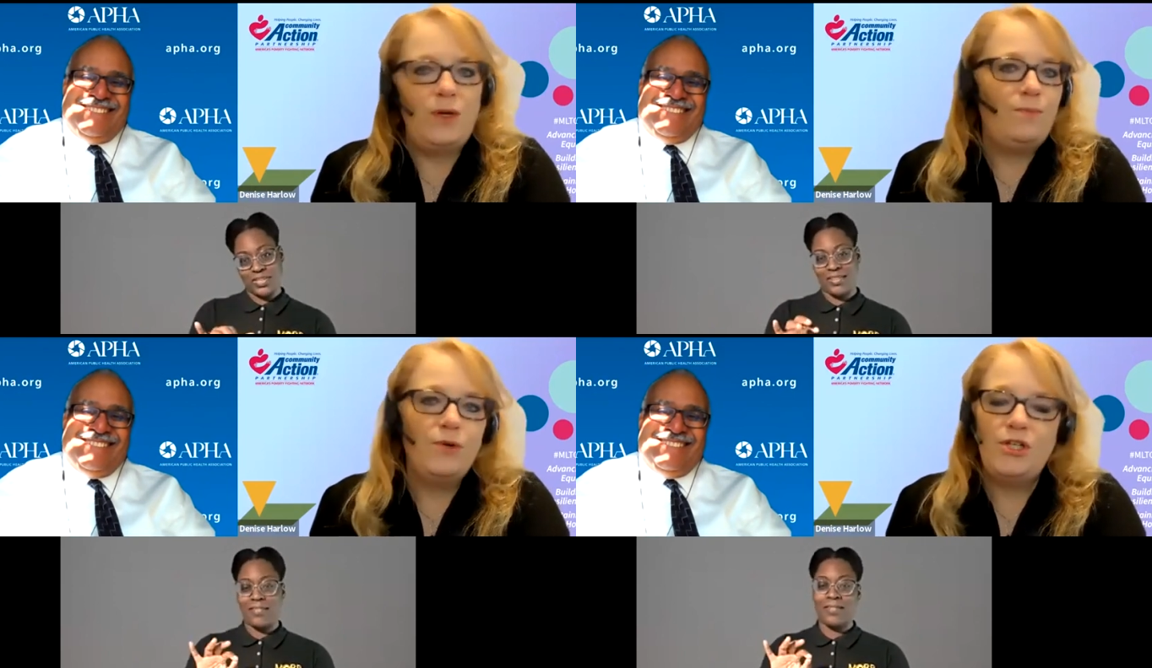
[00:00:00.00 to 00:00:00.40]

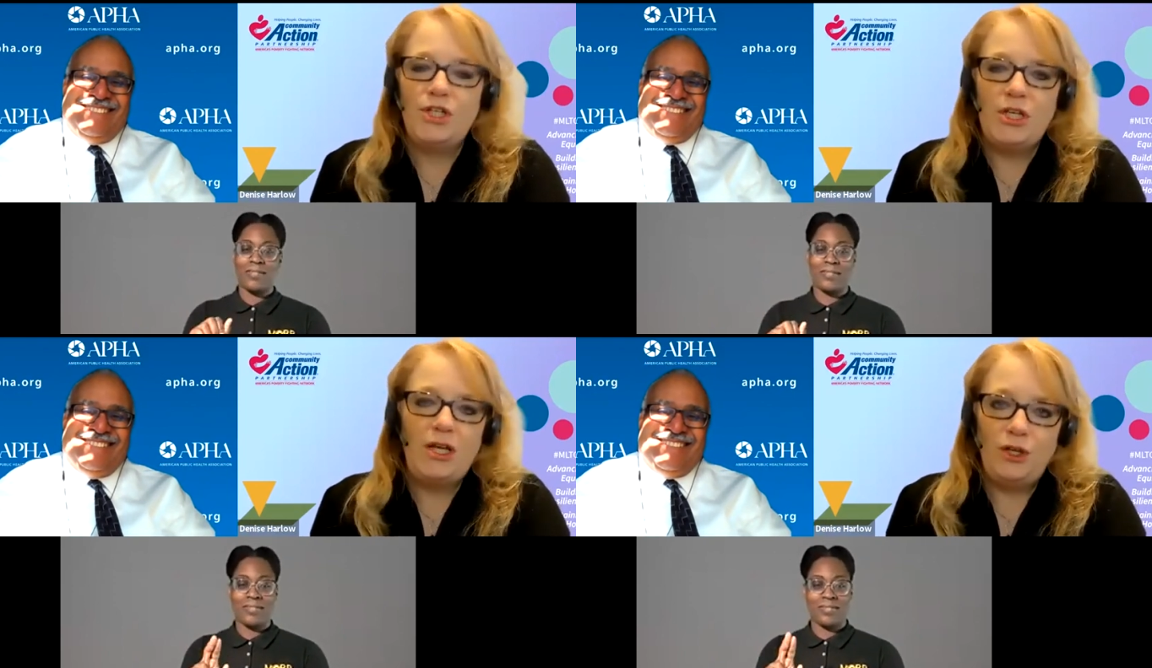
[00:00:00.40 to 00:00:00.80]
Speaker 1: We
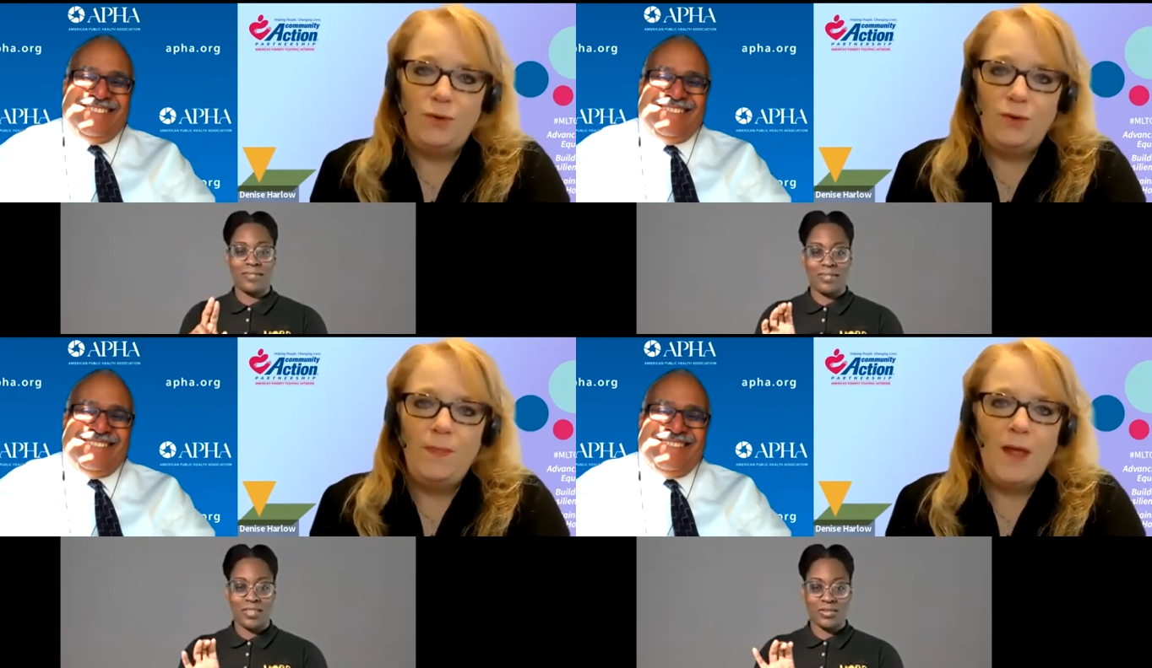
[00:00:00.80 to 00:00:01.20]
appreciate
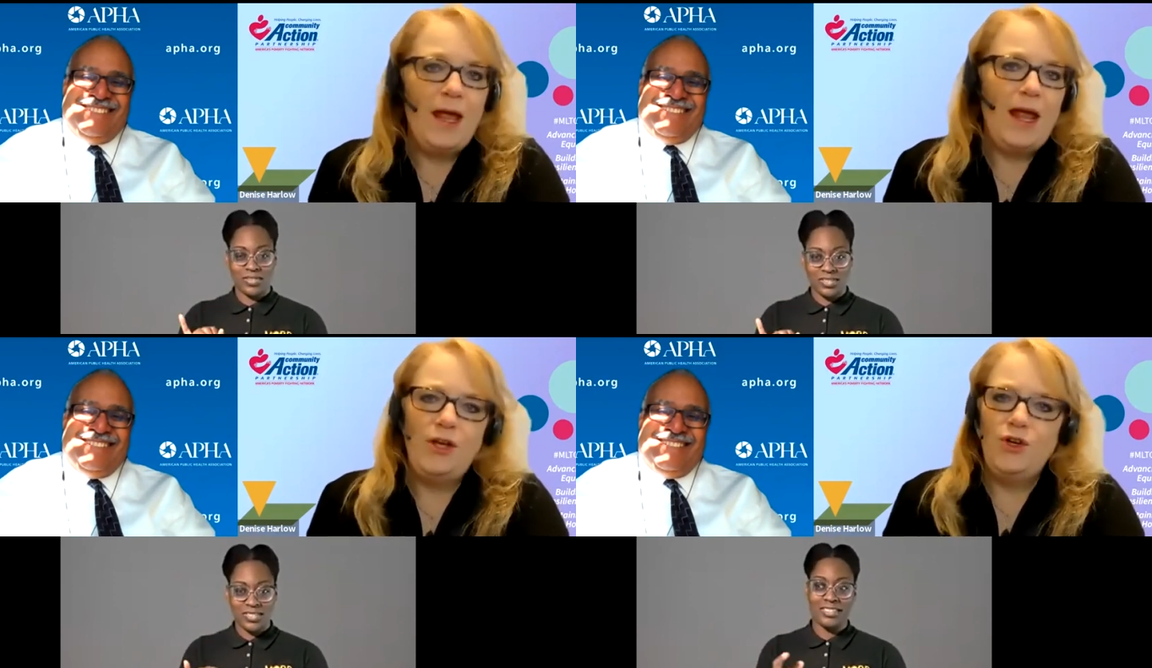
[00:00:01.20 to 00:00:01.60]
you
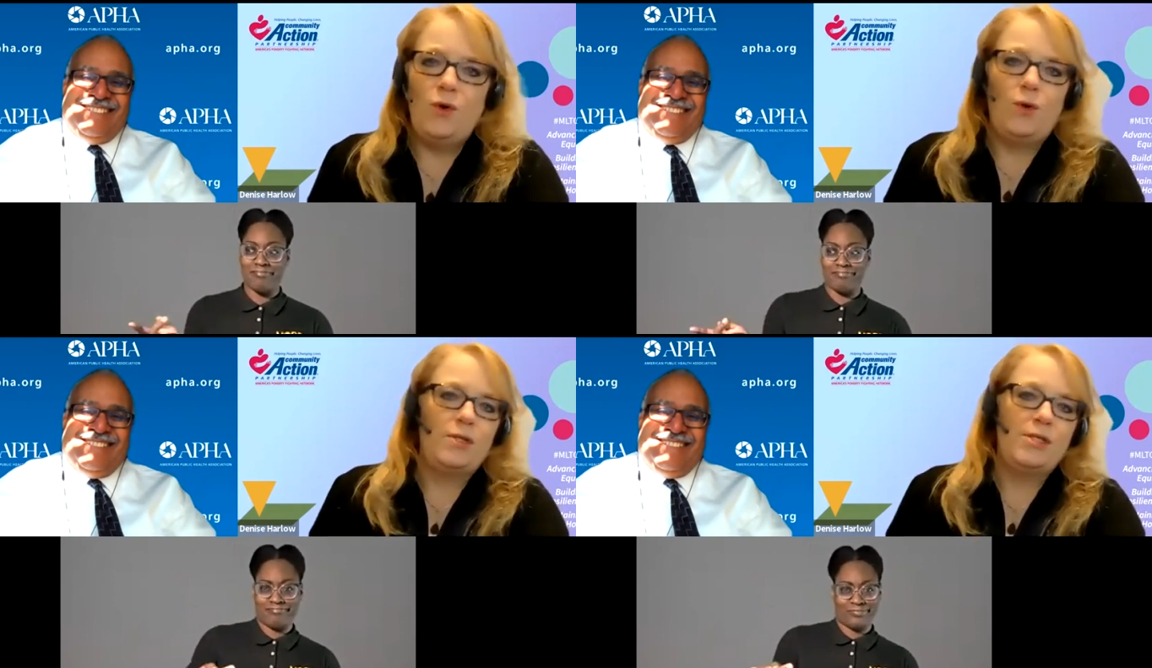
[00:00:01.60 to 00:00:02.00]
and your
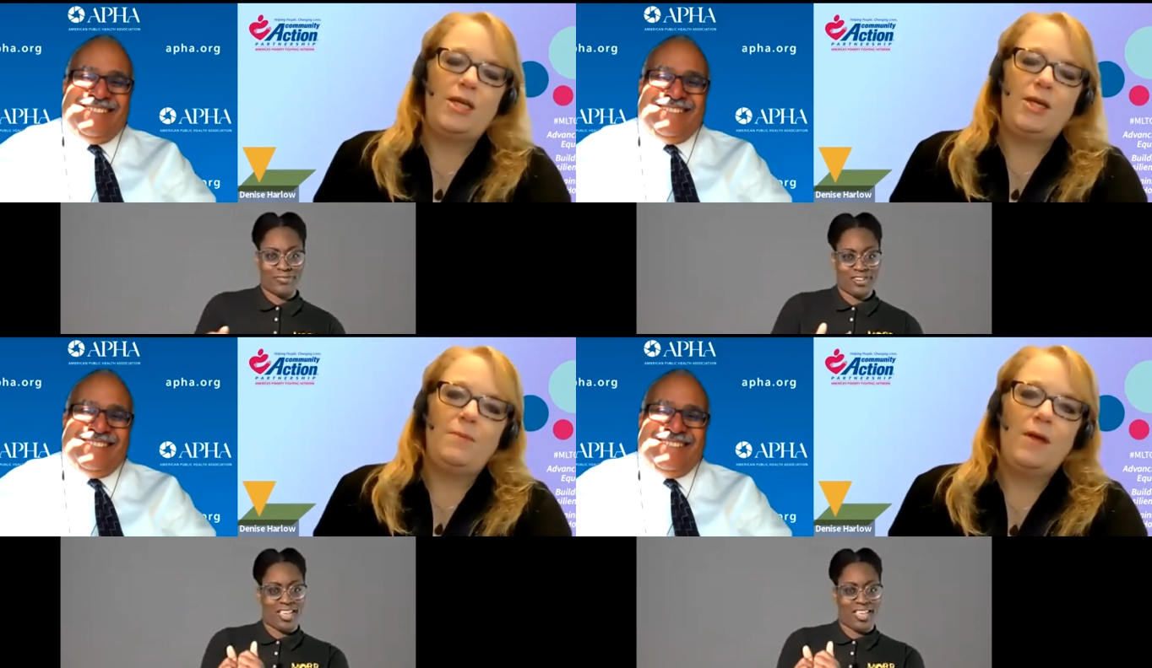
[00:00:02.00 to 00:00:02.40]
whole
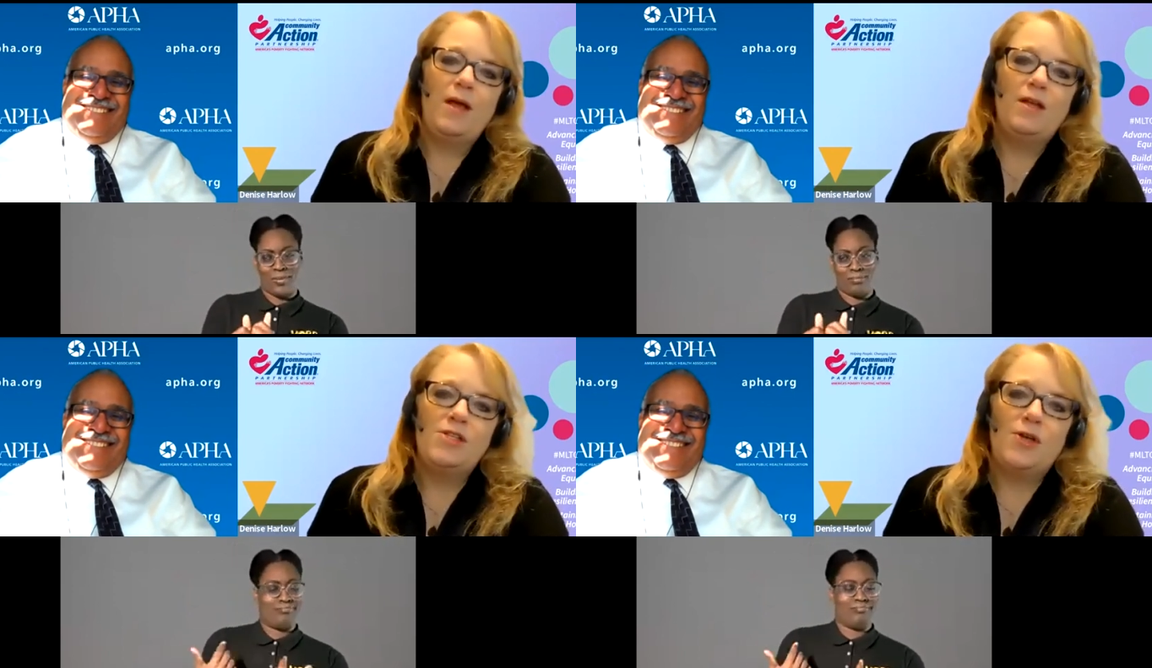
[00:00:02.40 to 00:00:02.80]
team.
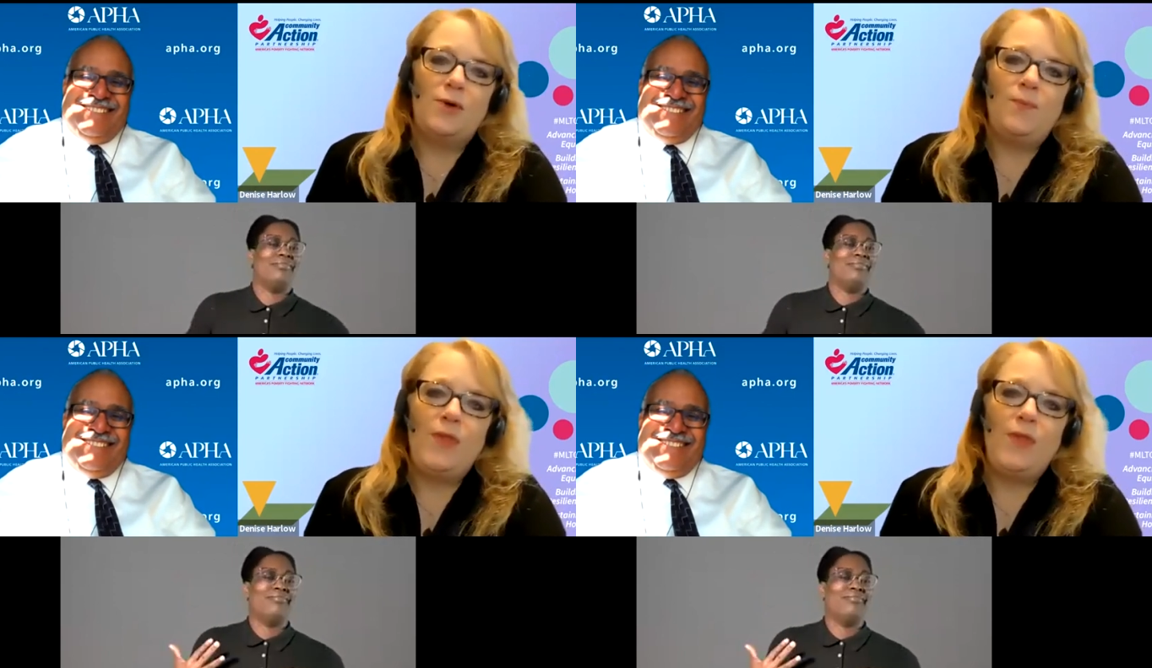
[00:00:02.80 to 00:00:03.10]
So